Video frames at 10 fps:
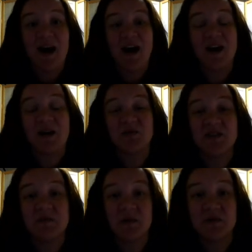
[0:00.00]
I will
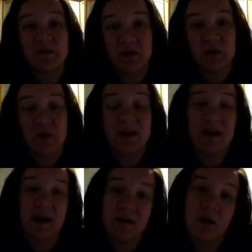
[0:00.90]
see most of you
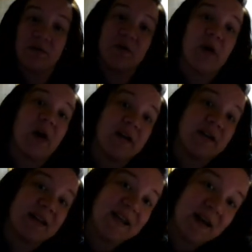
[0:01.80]
again over
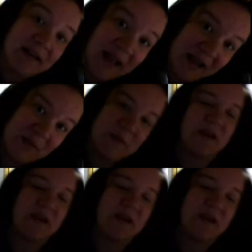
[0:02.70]
on ELA